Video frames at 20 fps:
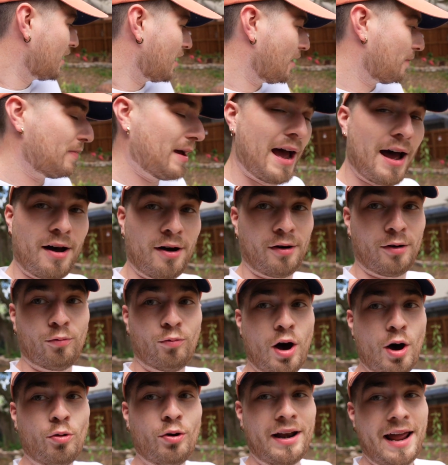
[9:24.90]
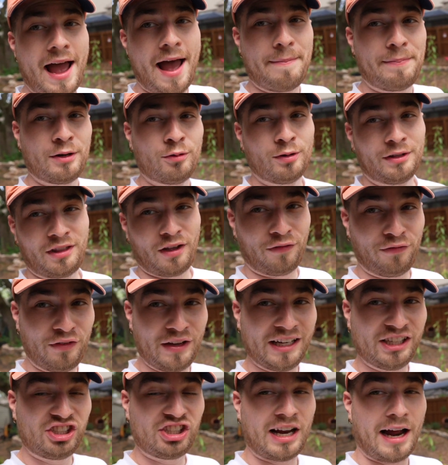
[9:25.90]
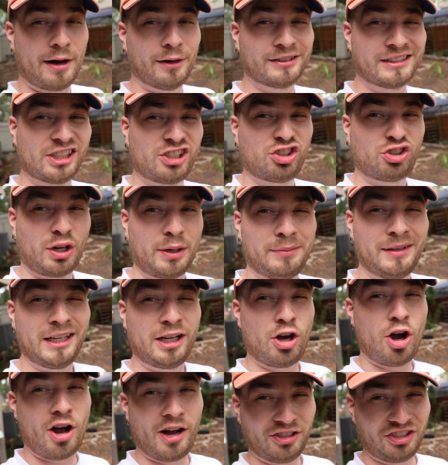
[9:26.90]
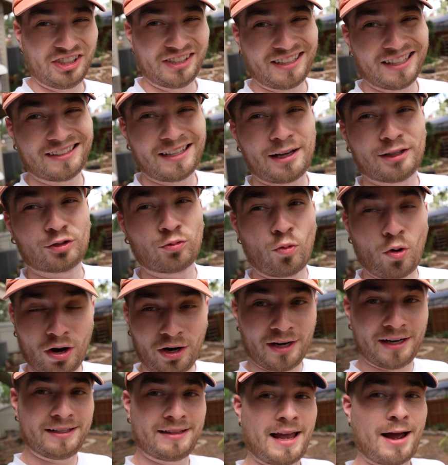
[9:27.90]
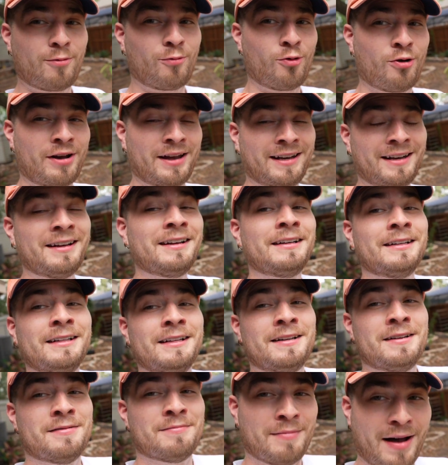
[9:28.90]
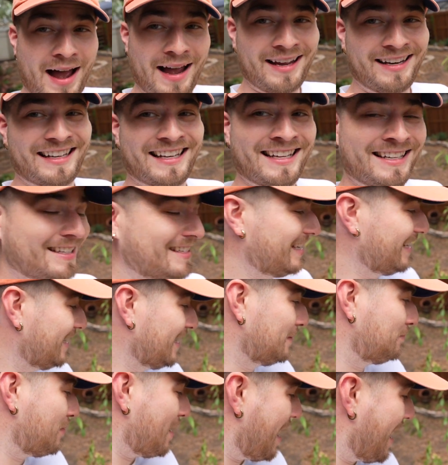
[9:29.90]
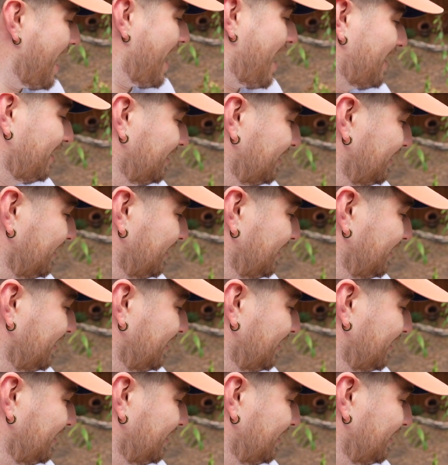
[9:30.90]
about what would happen with the fish. I was extremely cautious because I was worried that one might indeed pass,